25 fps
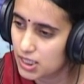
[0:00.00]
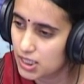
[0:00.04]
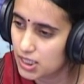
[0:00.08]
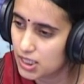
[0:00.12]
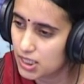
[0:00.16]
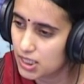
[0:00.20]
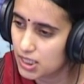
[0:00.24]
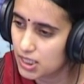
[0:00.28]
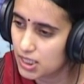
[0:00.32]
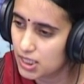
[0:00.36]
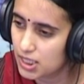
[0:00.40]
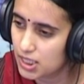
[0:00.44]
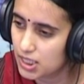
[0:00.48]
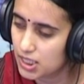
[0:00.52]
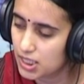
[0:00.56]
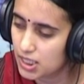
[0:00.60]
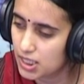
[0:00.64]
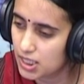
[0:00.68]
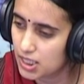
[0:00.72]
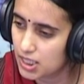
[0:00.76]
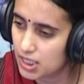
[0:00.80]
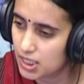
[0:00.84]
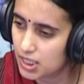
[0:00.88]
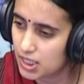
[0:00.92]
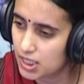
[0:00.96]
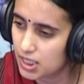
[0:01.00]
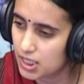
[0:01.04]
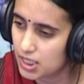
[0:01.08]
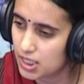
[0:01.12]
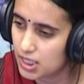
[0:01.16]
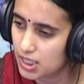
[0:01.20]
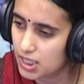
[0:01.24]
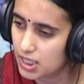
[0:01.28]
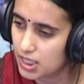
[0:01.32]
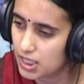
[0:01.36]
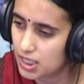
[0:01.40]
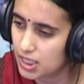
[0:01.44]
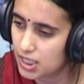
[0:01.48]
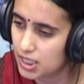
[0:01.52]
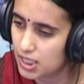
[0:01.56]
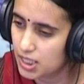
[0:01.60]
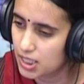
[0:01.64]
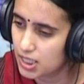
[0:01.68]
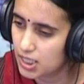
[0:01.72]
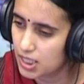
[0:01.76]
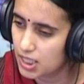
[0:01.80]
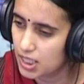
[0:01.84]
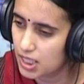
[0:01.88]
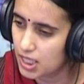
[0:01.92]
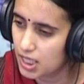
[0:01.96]

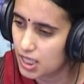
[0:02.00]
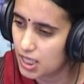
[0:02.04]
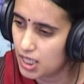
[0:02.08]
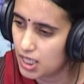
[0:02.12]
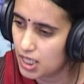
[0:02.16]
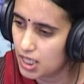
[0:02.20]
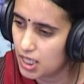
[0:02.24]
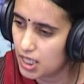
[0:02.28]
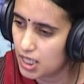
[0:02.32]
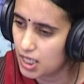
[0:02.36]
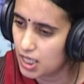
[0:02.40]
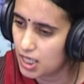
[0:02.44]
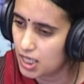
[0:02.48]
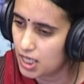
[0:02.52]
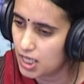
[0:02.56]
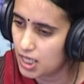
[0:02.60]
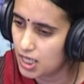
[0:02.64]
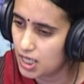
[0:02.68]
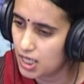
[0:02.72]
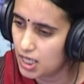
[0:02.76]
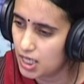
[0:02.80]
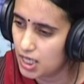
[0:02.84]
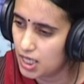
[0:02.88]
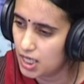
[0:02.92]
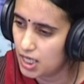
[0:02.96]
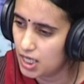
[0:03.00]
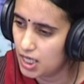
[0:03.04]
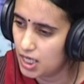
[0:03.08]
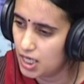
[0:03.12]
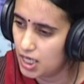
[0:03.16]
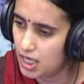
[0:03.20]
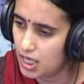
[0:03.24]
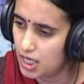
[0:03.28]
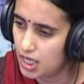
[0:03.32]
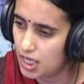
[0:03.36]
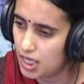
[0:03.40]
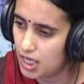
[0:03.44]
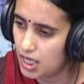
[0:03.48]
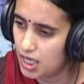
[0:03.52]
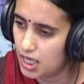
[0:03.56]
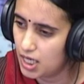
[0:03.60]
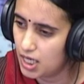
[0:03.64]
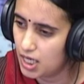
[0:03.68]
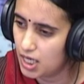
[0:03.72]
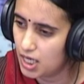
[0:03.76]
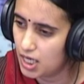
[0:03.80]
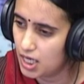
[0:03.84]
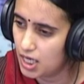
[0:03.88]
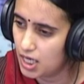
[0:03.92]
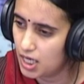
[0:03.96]

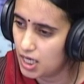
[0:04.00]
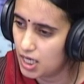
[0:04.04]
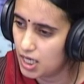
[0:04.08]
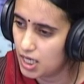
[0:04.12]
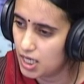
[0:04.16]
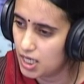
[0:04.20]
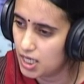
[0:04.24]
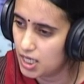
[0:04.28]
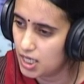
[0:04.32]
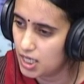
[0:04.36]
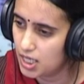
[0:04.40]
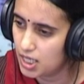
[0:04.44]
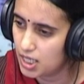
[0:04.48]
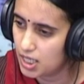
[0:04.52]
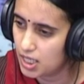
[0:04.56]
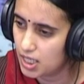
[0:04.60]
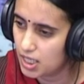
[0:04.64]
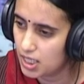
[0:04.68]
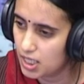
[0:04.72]
[no speech]